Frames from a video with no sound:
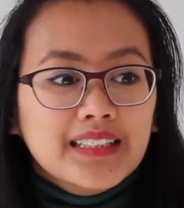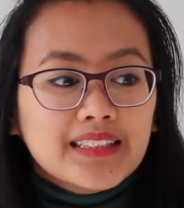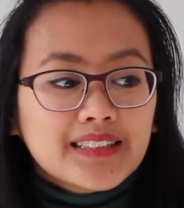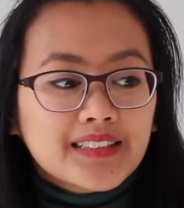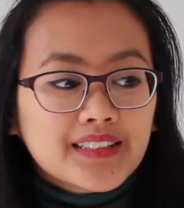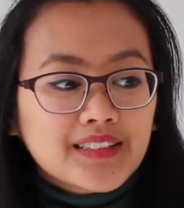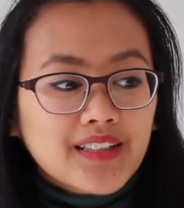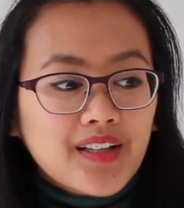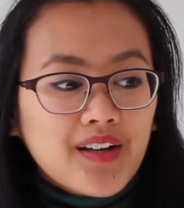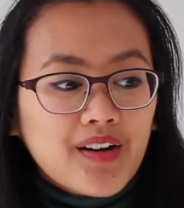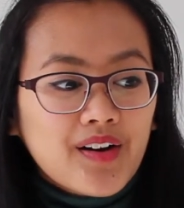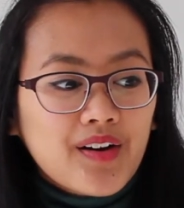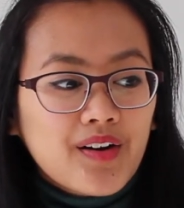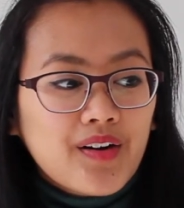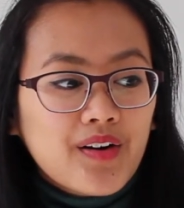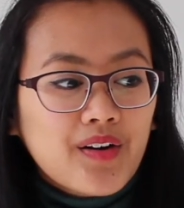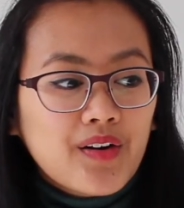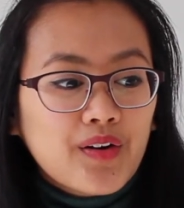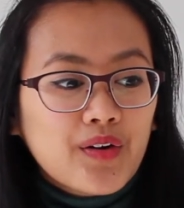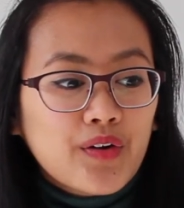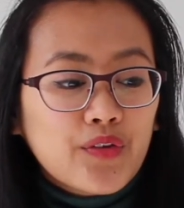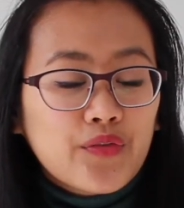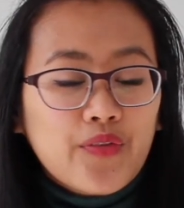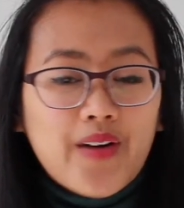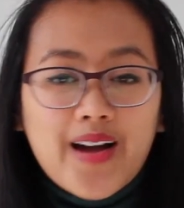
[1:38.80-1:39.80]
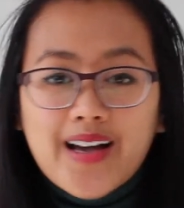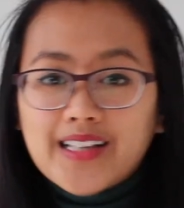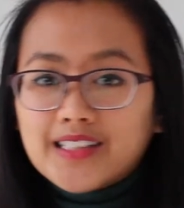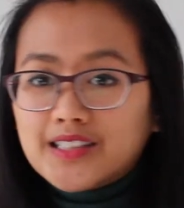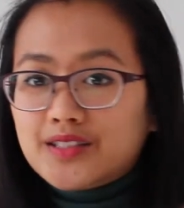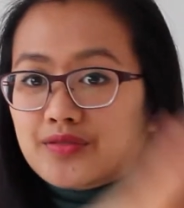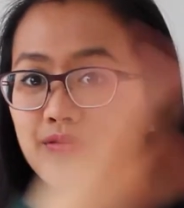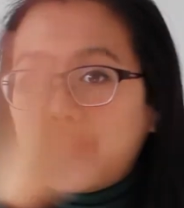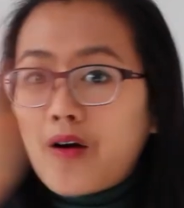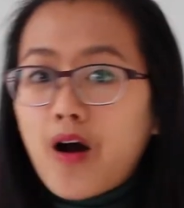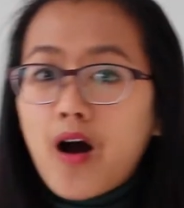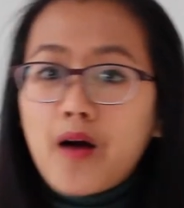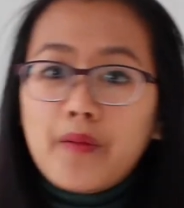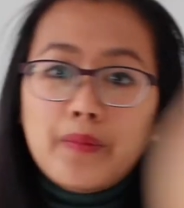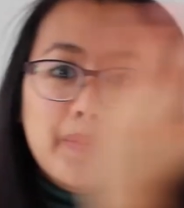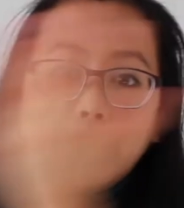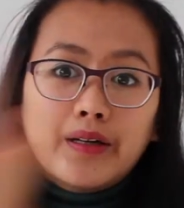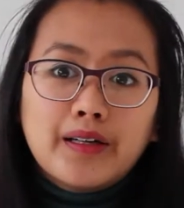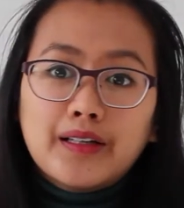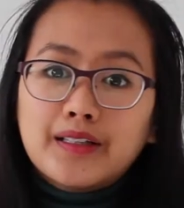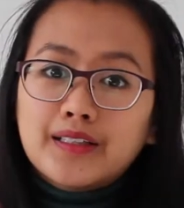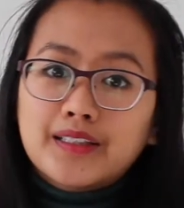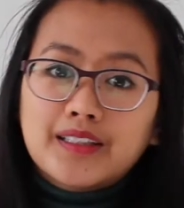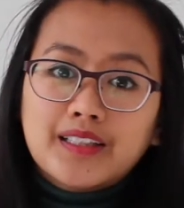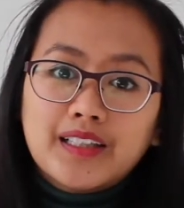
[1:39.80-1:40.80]
So fast
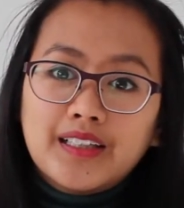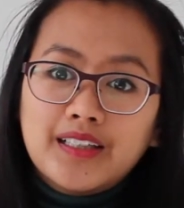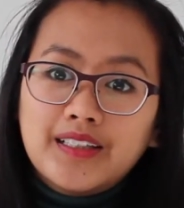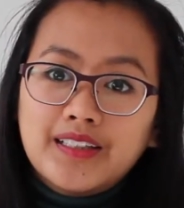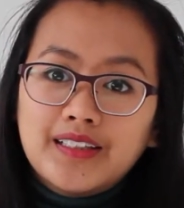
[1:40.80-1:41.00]
forward,